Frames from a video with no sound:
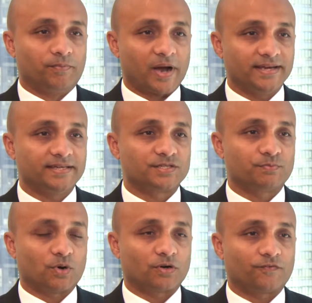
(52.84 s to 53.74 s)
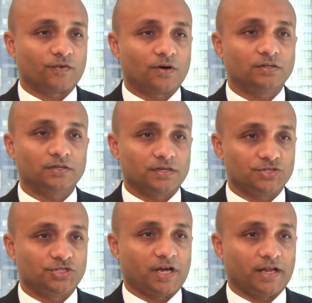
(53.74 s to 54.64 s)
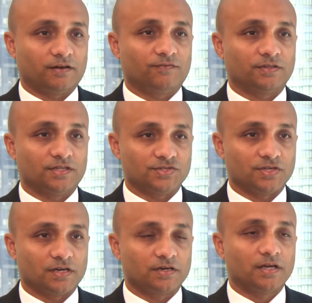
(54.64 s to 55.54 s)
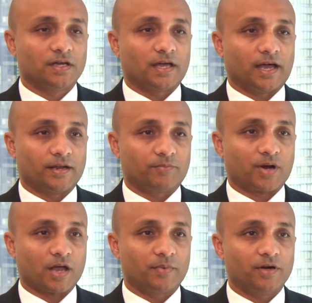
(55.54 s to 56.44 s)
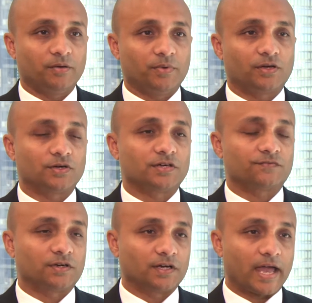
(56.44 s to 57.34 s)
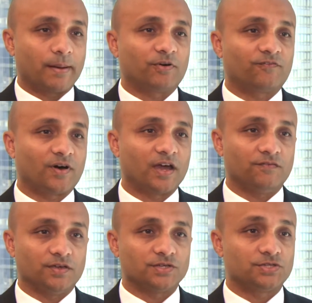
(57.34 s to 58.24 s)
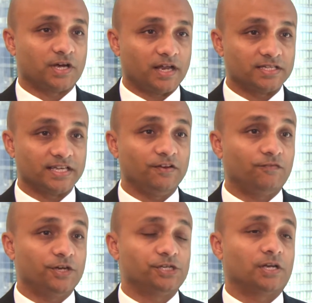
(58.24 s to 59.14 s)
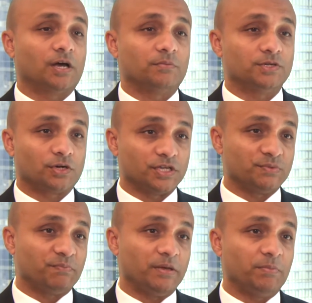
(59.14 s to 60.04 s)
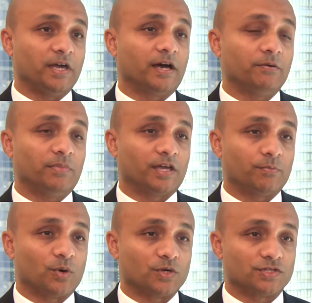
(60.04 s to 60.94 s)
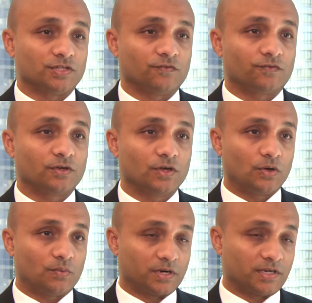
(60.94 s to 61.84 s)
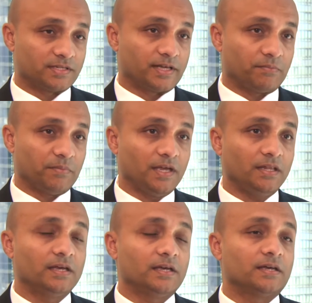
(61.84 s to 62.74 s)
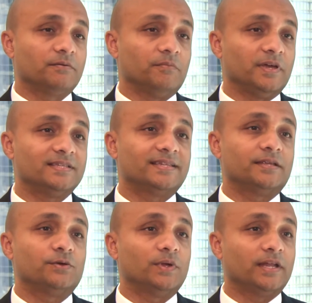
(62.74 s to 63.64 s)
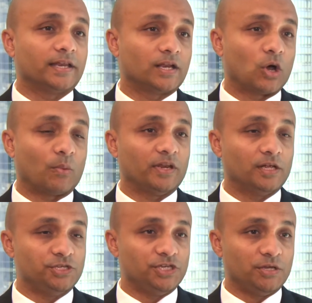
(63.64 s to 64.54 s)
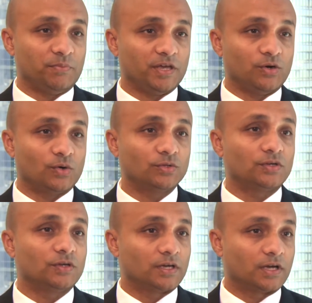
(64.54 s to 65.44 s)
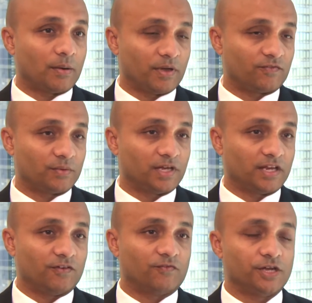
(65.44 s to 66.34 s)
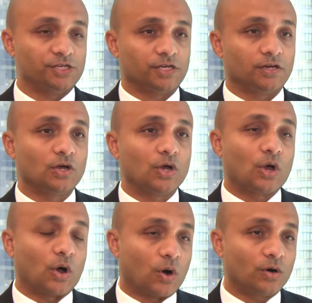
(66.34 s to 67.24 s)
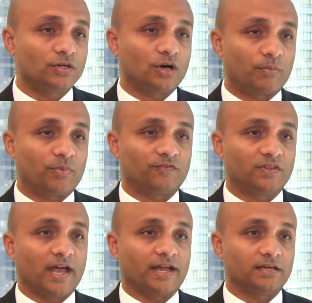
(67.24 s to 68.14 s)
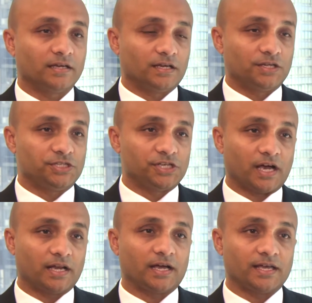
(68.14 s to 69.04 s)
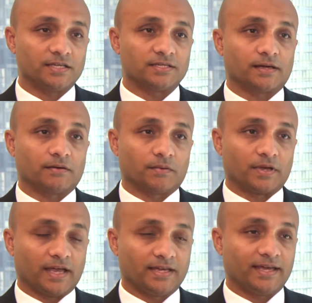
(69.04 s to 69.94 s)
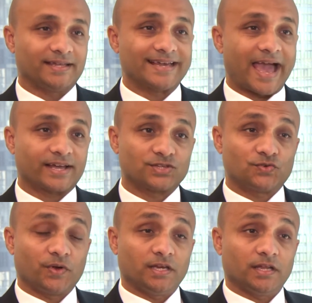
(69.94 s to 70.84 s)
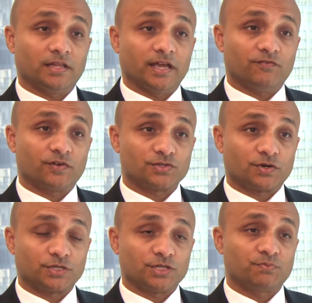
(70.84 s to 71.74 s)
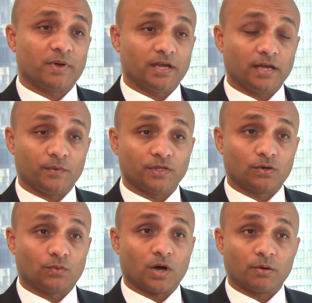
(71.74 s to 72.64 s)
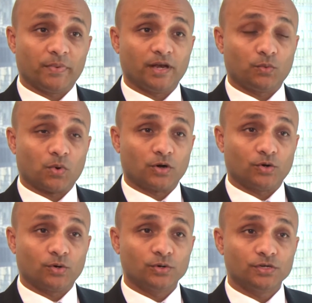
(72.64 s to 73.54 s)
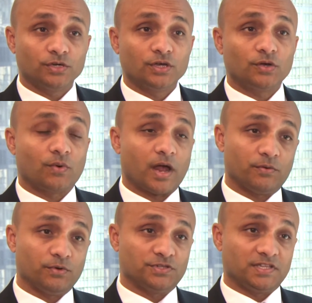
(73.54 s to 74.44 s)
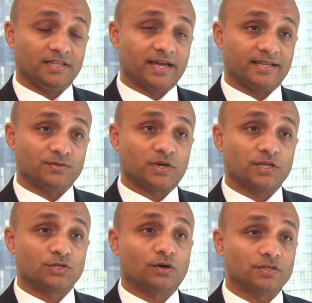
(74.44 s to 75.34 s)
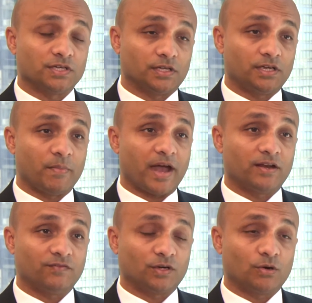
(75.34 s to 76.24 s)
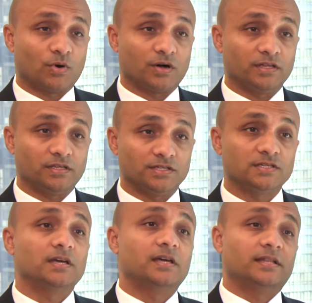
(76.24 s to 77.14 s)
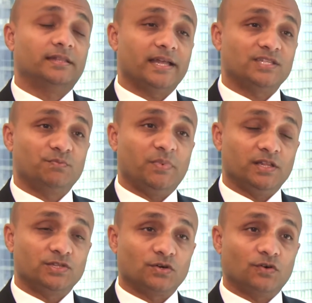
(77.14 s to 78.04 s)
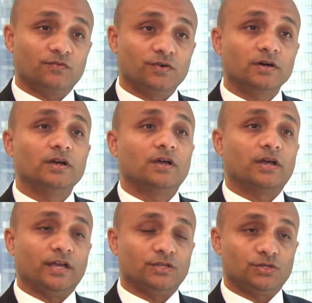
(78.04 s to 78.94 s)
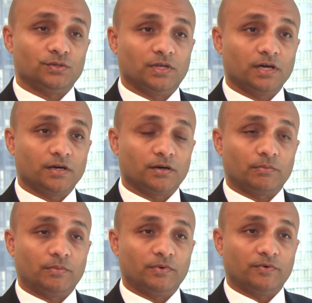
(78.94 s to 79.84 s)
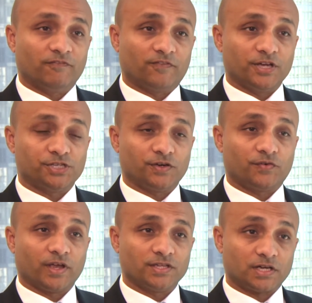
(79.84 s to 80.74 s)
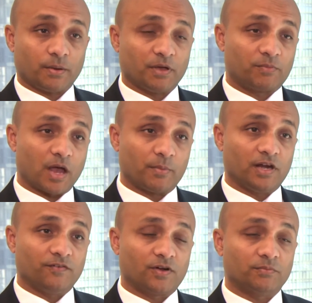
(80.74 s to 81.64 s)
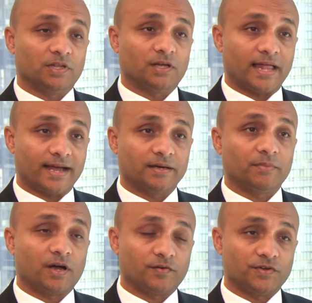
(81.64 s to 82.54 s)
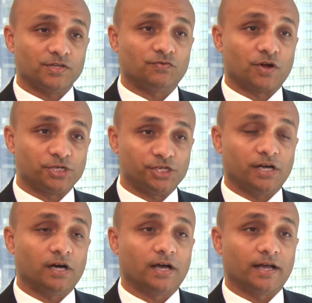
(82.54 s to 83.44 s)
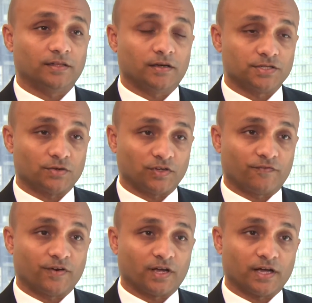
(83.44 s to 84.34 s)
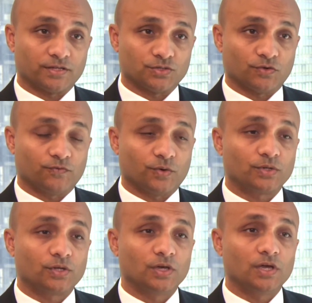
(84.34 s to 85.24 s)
Brightest spot of all is China for this year. And primarily because after a gap of 5 years, China's inflation numbers or its PPI became positive. What does that mean? It means that you will get a nominal GDP growth coming from that inflation. On top of that, China is getting its act straight in the infrastructure spending with One Belt, One Road. And you see that is what is causing the demand of the commodities. That spills over into the reflation trades coming primarily from the LATAM countries, Russia and South Africa and so forth.